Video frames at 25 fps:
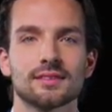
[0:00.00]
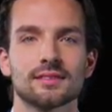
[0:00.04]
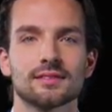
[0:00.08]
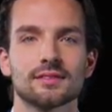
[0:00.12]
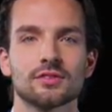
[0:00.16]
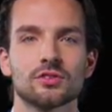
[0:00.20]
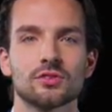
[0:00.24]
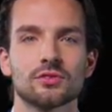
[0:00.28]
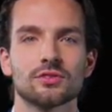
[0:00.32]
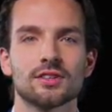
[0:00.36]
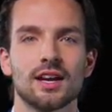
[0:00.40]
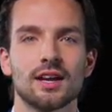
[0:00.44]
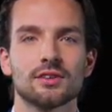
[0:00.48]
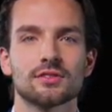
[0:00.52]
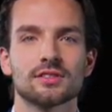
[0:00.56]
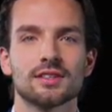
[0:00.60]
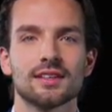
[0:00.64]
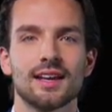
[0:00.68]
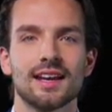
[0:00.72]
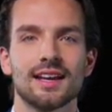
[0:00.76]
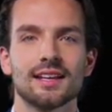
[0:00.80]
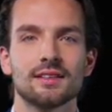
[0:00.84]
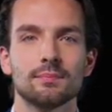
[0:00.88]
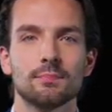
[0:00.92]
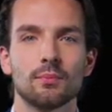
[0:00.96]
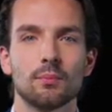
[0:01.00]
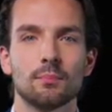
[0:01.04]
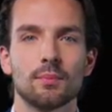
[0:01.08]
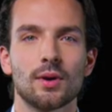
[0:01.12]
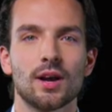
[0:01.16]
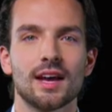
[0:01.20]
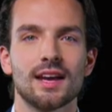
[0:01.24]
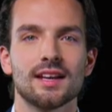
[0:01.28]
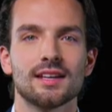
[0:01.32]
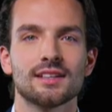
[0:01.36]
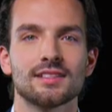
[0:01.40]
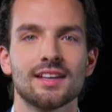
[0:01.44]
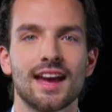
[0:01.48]
2008
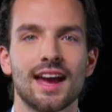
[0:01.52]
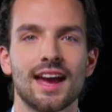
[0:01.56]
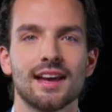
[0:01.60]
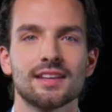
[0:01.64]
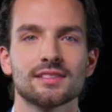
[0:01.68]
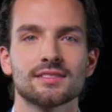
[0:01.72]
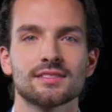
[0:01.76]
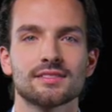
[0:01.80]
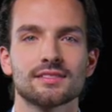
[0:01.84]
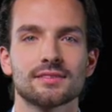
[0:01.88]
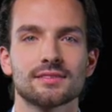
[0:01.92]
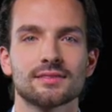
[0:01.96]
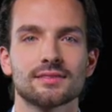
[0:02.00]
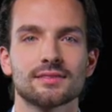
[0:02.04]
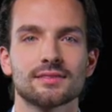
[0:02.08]
Mumbai attacks.